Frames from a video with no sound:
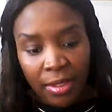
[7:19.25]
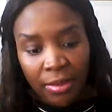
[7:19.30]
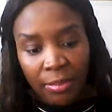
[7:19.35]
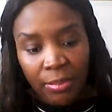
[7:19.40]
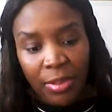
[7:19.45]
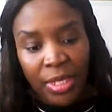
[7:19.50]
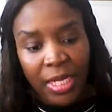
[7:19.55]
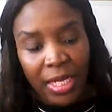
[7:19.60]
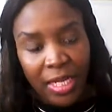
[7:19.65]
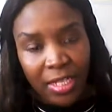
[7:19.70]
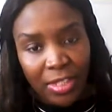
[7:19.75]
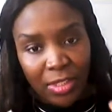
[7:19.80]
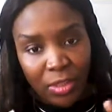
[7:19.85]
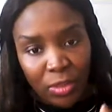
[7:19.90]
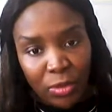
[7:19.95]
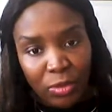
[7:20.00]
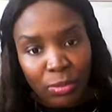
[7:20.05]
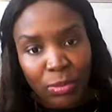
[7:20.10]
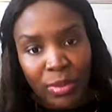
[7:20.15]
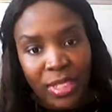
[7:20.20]
But I
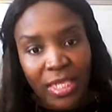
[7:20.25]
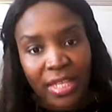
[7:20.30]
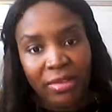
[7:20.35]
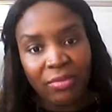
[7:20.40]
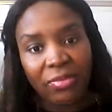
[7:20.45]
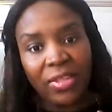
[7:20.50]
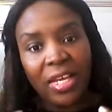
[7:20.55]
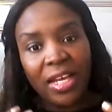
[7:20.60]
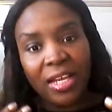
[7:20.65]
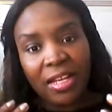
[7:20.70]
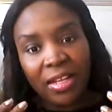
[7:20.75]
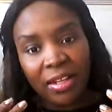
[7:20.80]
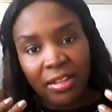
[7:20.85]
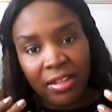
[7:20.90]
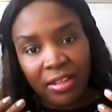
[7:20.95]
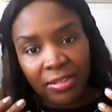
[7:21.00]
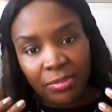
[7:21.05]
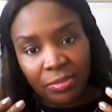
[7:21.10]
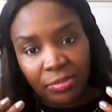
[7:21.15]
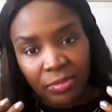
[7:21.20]
do believe that
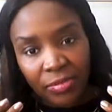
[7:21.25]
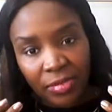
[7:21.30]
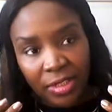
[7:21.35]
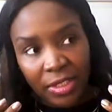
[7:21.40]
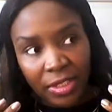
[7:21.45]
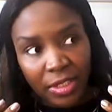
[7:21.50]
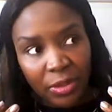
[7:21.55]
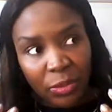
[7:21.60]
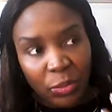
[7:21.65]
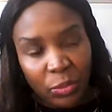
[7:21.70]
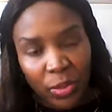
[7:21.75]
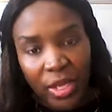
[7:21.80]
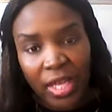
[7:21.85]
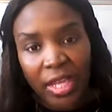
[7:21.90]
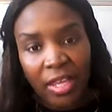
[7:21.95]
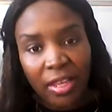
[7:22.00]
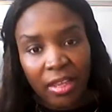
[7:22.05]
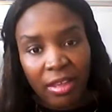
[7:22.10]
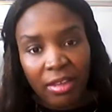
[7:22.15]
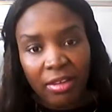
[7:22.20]
there's a
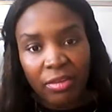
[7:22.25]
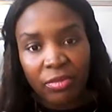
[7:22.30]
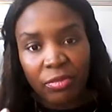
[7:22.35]
way